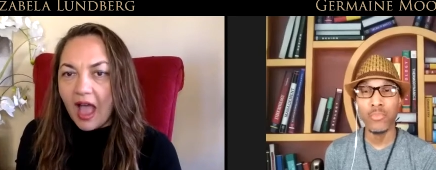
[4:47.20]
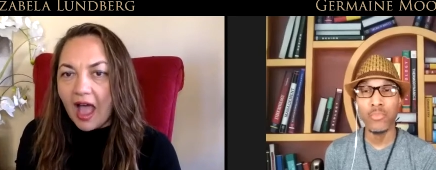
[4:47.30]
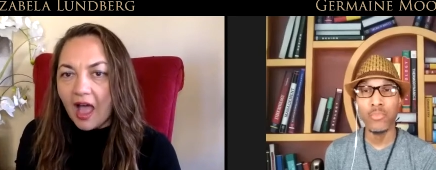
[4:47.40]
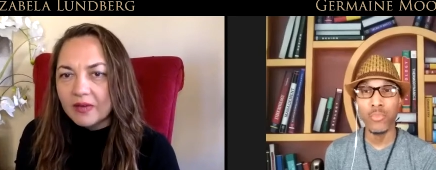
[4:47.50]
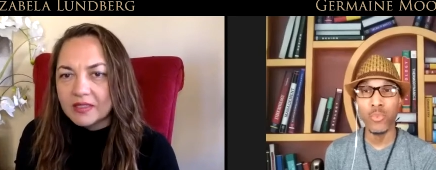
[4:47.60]

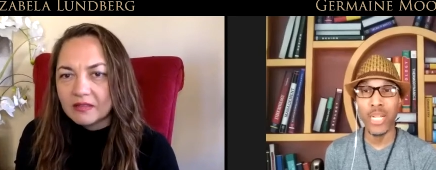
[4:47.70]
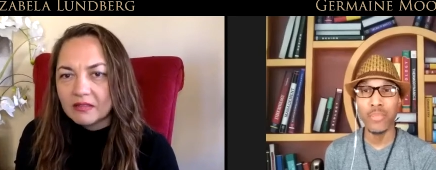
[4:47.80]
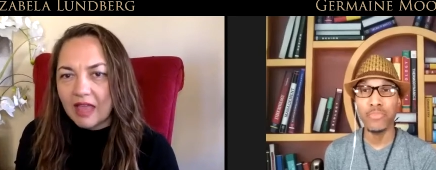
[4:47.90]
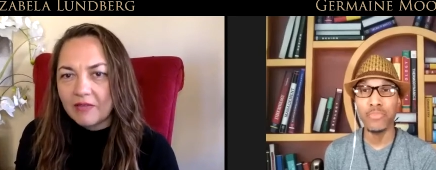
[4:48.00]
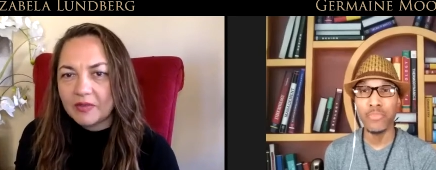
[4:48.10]
Speaker 1: How is right. the
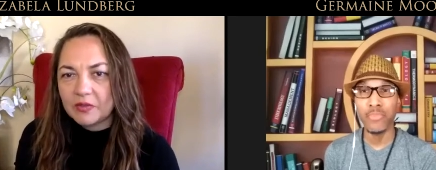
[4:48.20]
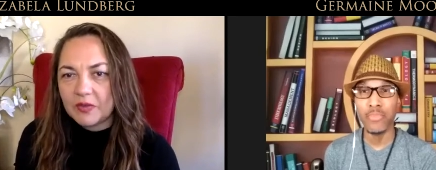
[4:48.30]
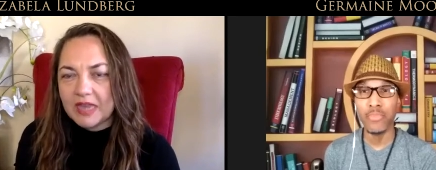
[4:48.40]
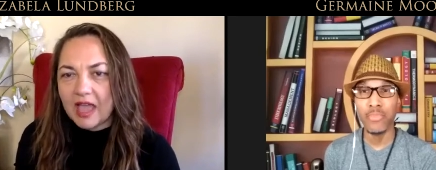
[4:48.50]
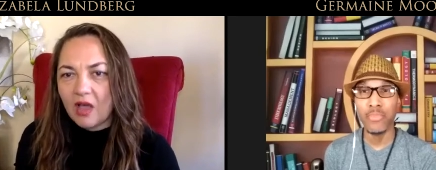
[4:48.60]
life between
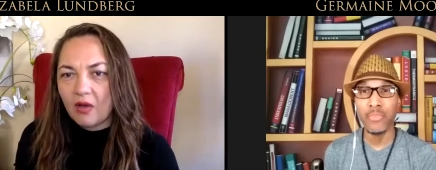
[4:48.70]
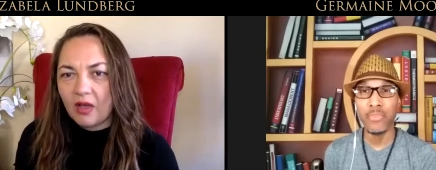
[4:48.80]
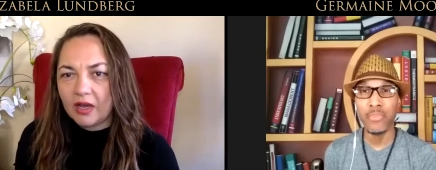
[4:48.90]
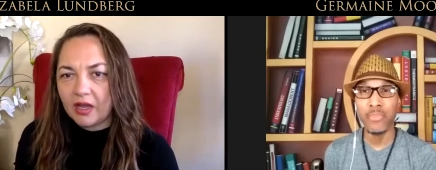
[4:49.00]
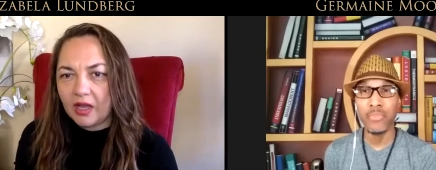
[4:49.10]
now uh,
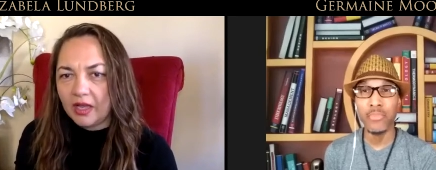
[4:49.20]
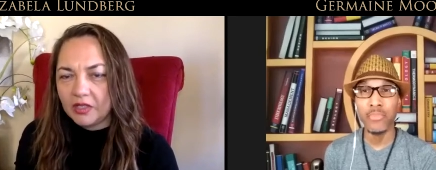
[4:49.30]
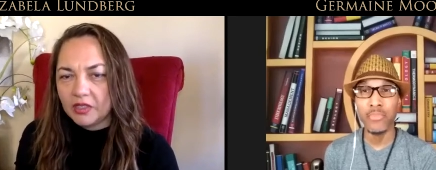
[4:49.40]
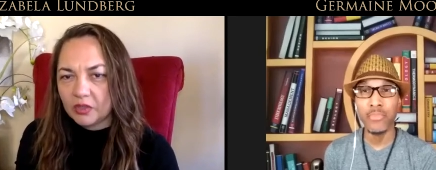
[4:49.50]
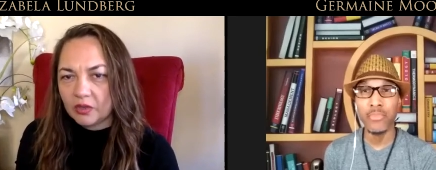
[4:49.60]
uh in
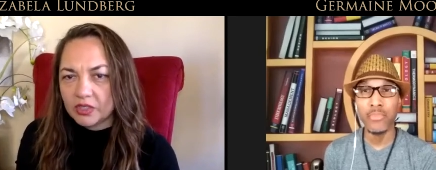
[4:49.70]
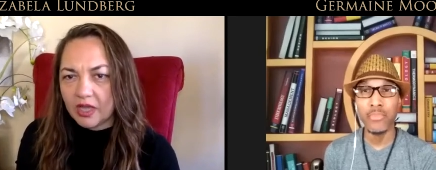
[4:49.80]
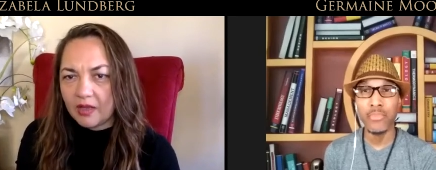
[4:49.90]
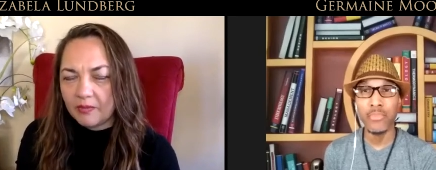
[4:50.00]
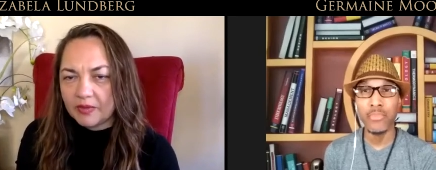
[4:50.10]
Georgia,
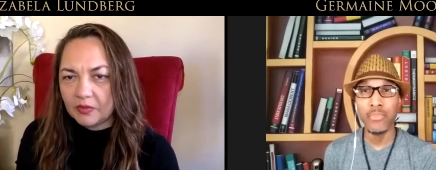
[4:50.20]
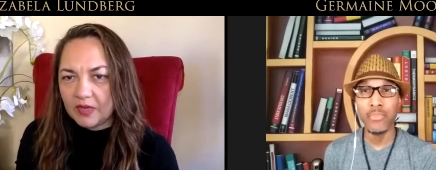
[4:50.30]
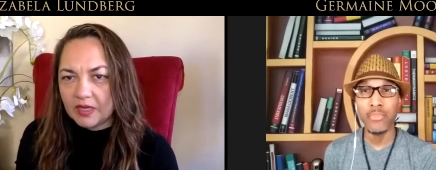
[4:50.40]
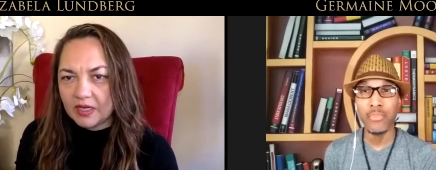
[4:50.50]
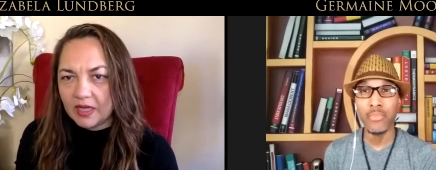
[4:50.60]

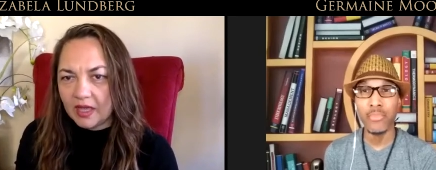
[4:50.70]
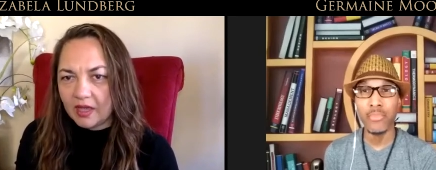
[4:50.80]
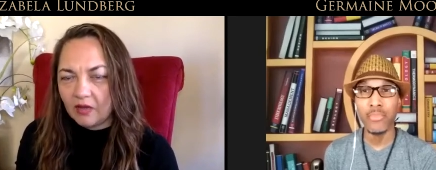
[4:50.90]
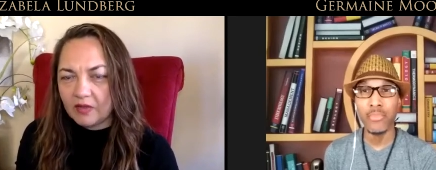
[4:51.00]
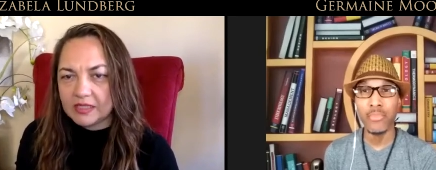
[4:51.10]
between uh,
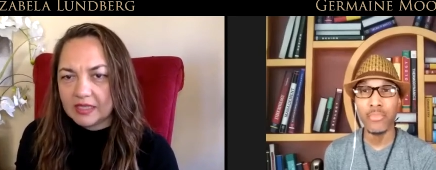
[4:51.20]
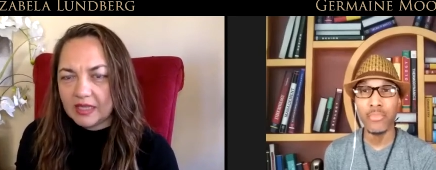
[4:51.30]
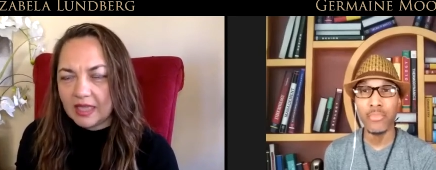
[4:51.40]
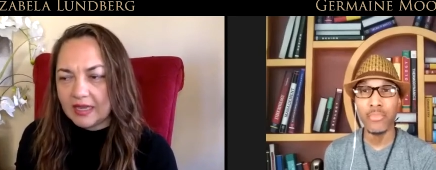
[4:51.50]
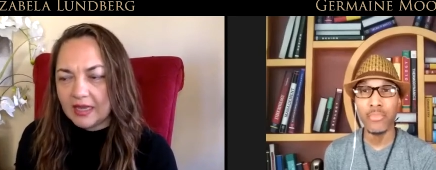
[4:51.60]
obviously,
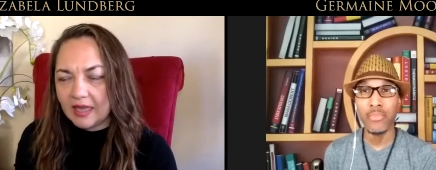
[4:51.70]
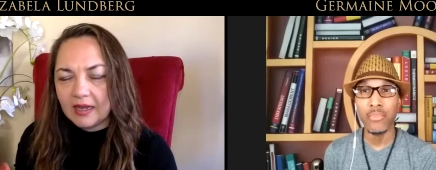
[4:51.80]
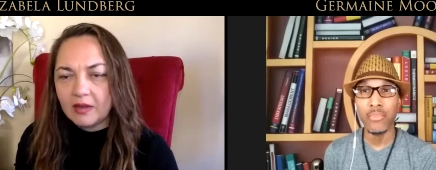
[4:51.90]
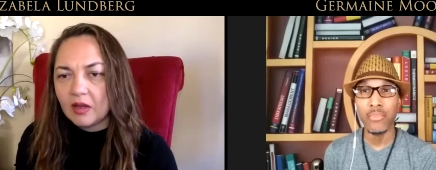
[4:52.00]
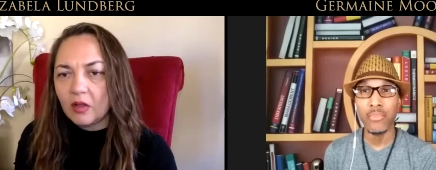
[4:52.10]
and and then
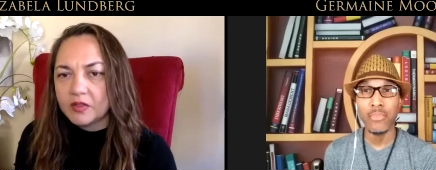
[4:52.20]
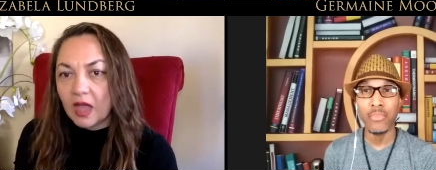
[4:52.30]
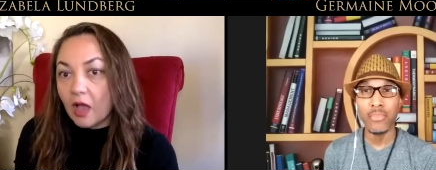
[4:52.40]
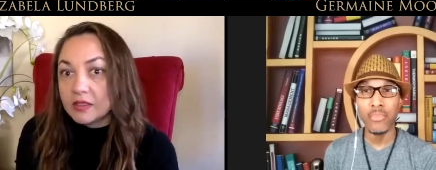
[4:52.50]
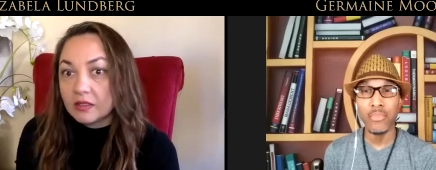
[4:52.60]
also how
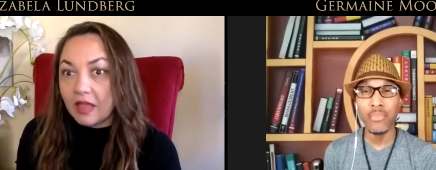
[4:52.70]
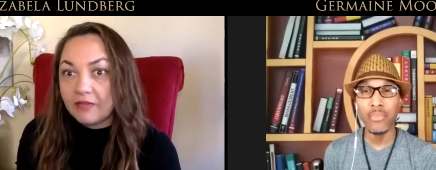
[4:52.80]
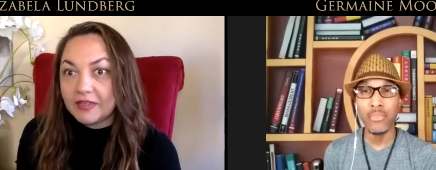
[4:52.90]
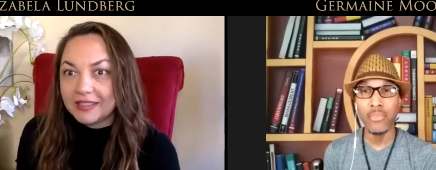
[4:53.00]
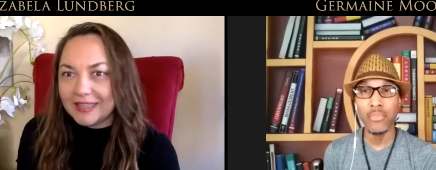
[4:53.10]
is the life in
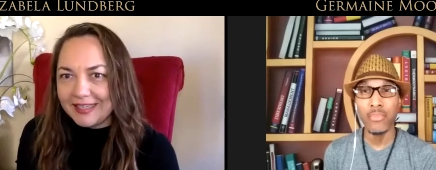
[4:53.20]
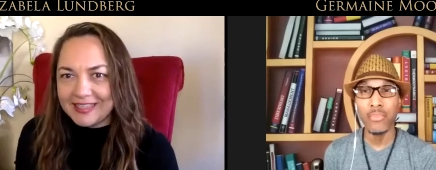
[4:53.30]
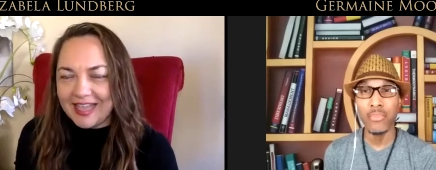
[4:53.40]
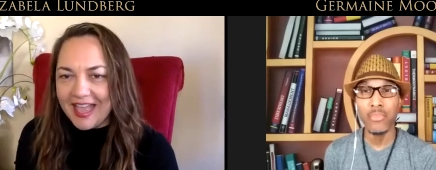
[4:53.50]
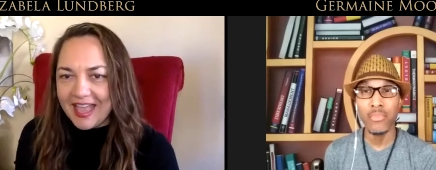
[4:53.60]
Atlanta,